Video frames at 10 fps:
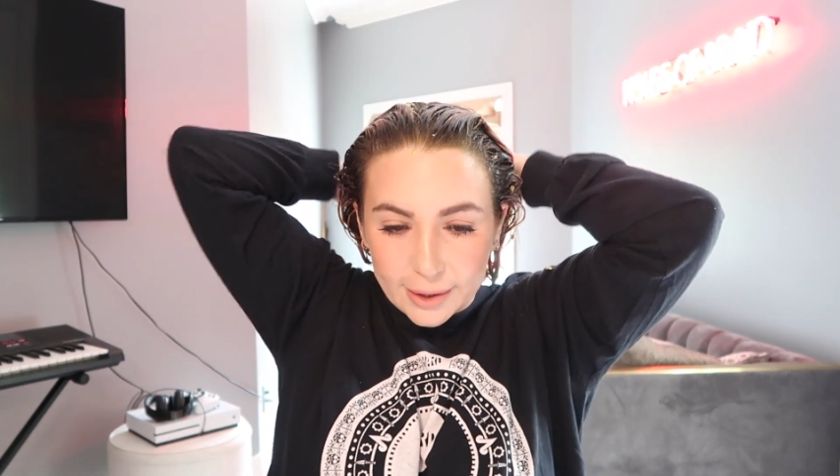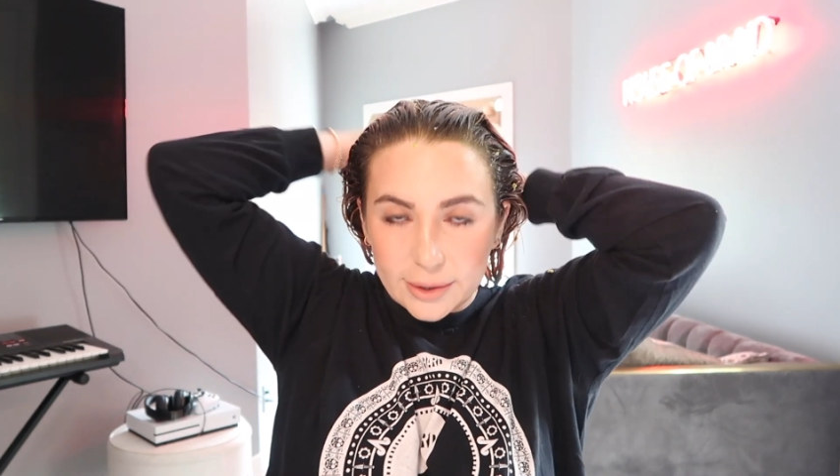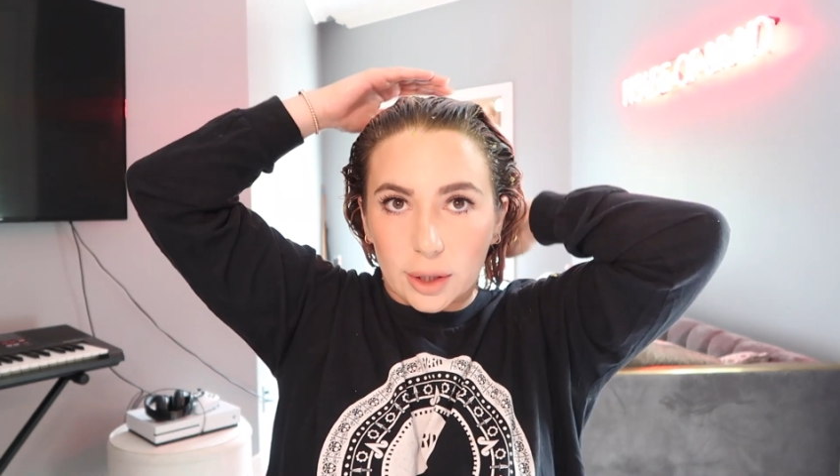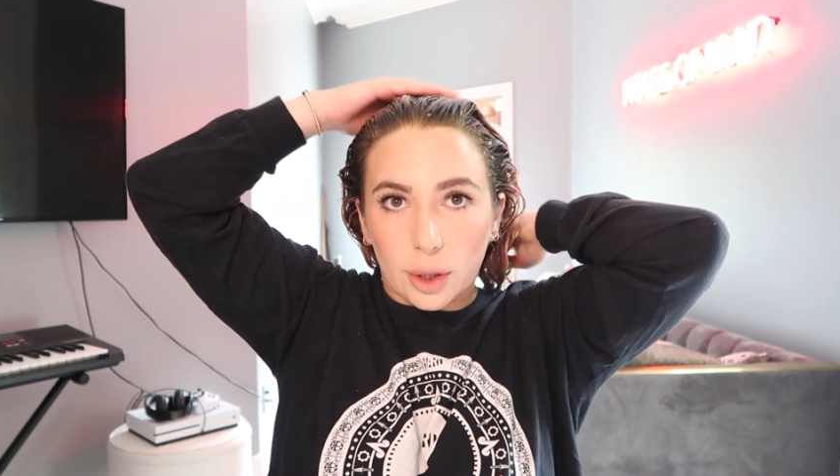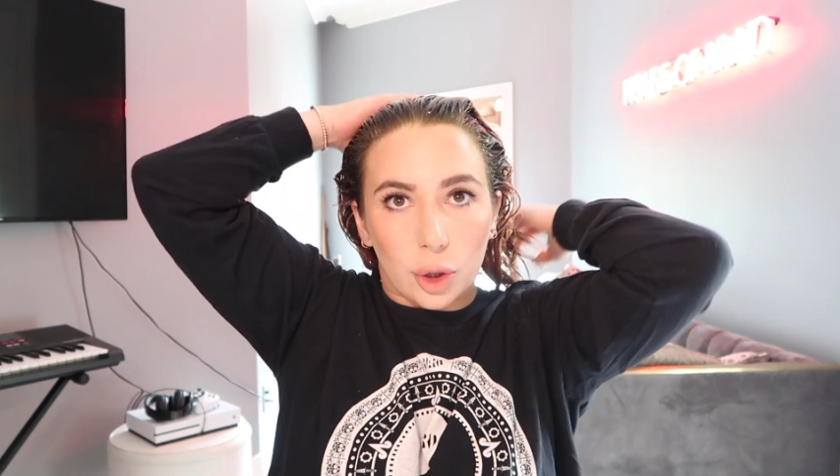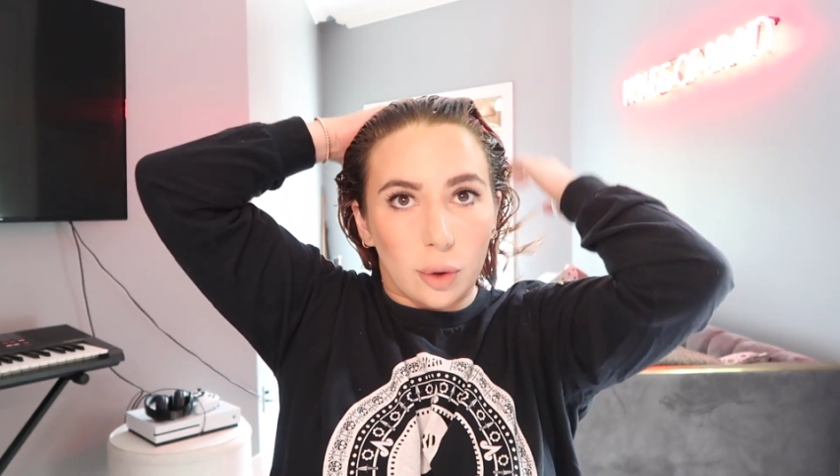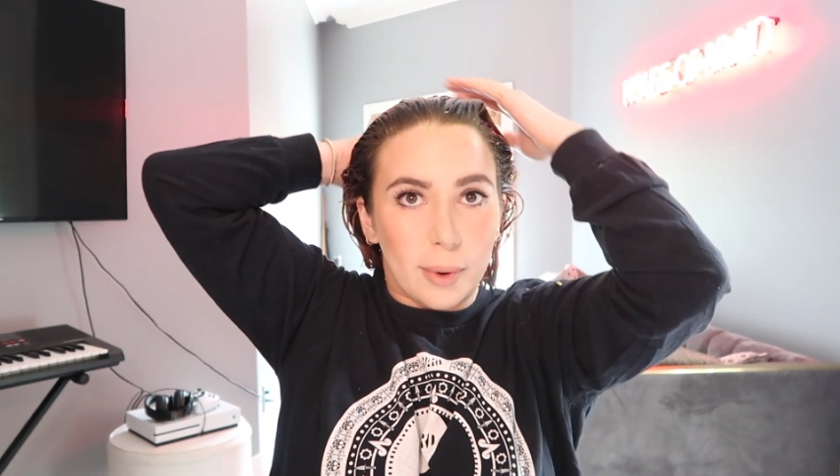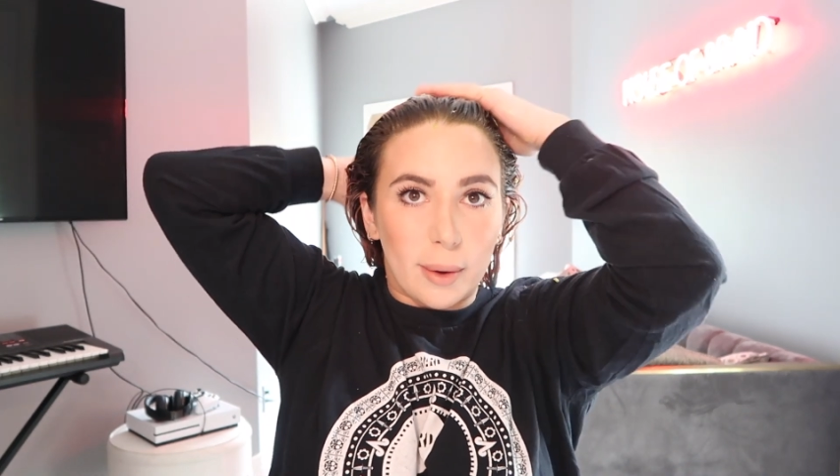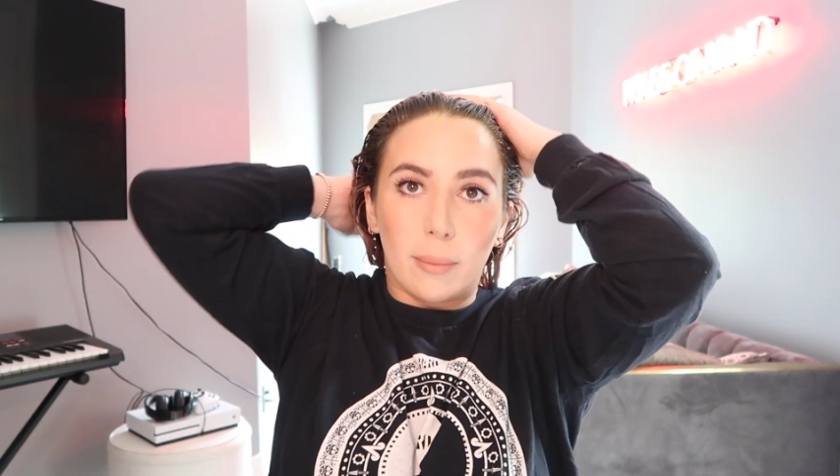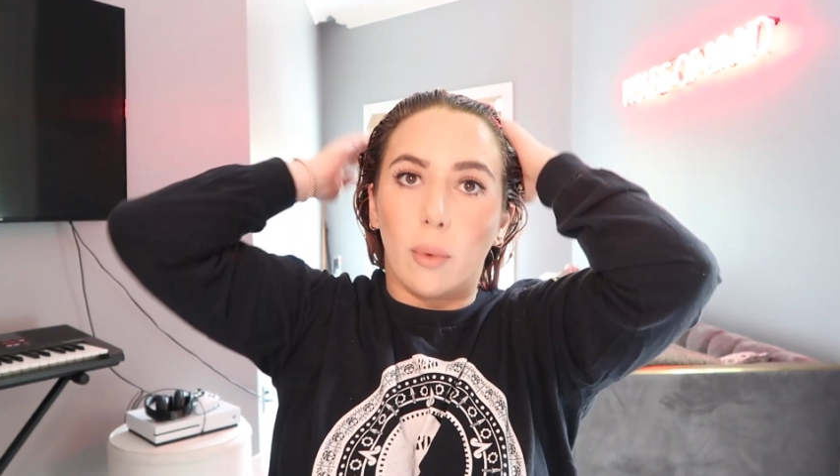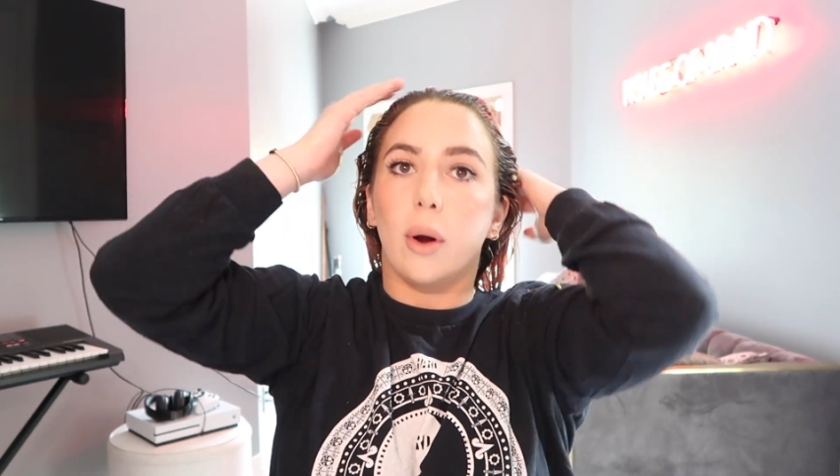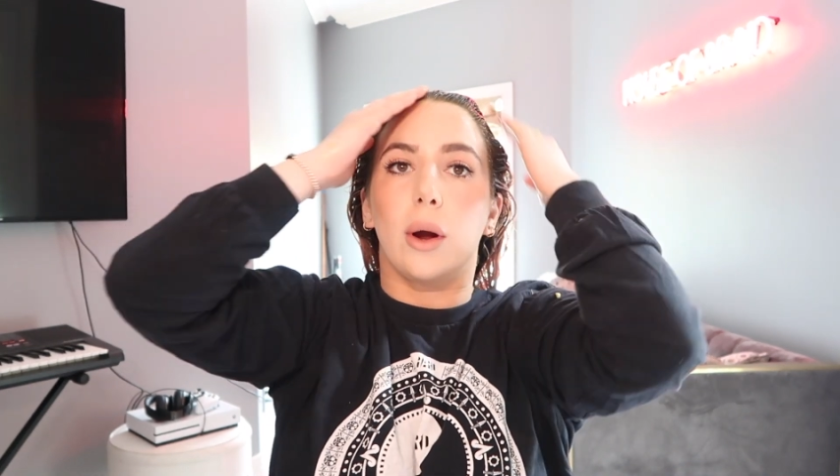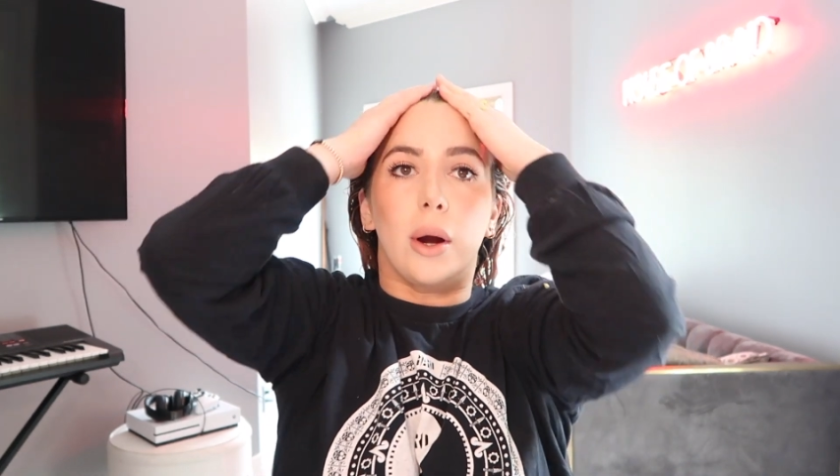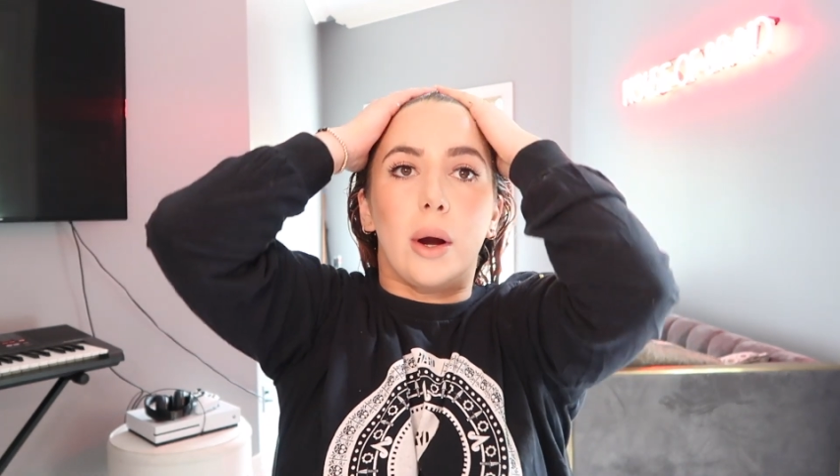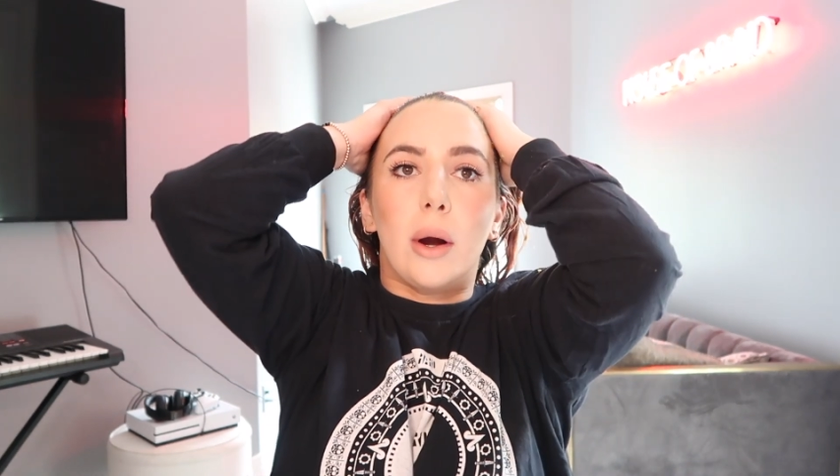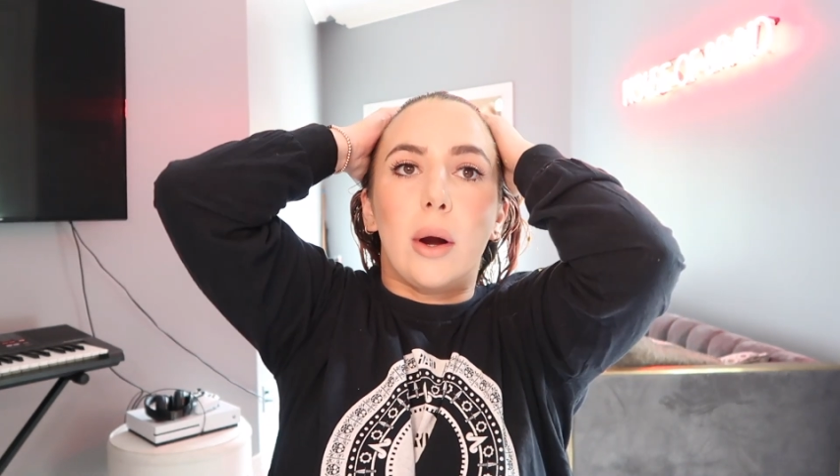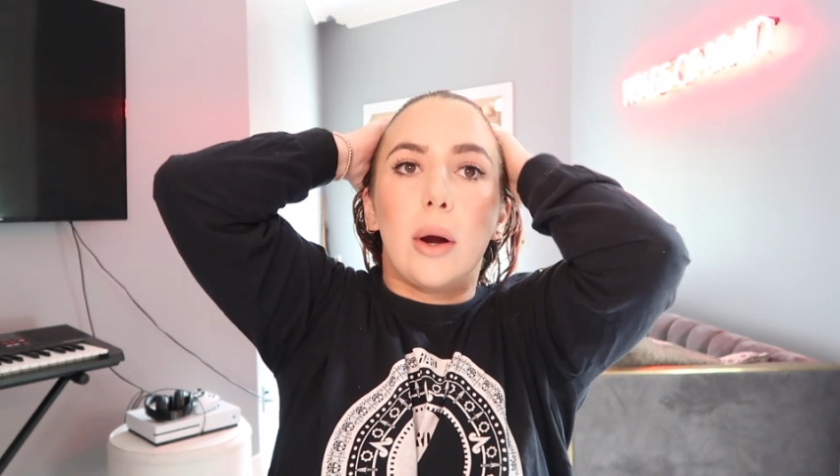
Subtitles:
is a little bit more